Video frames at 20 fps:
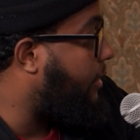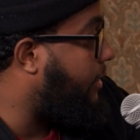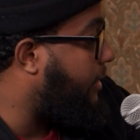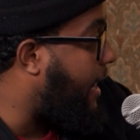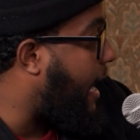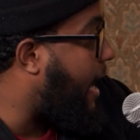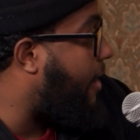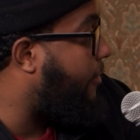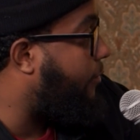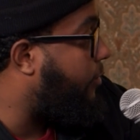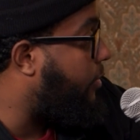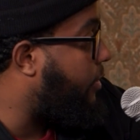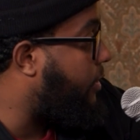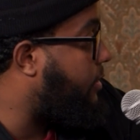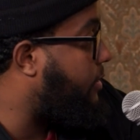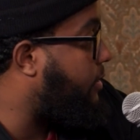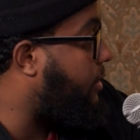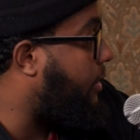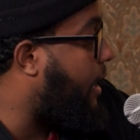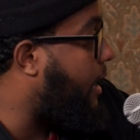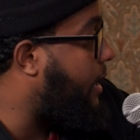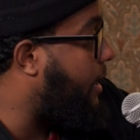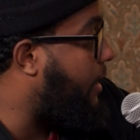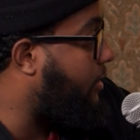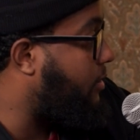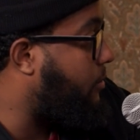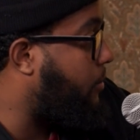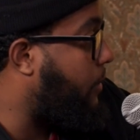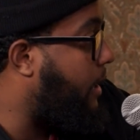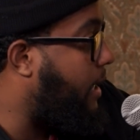that verse to kind of
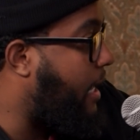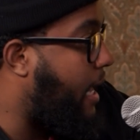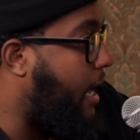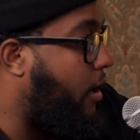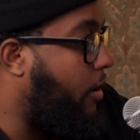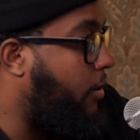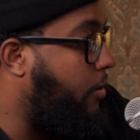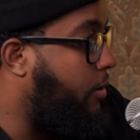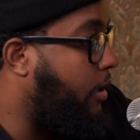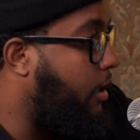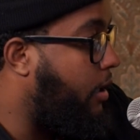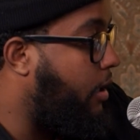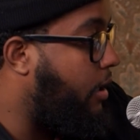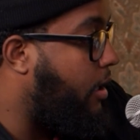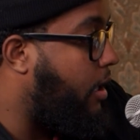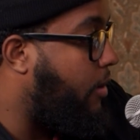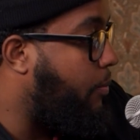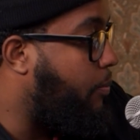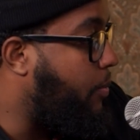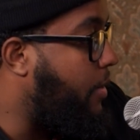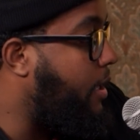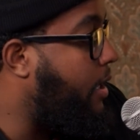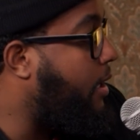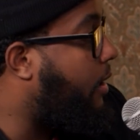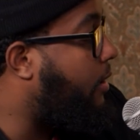explain how me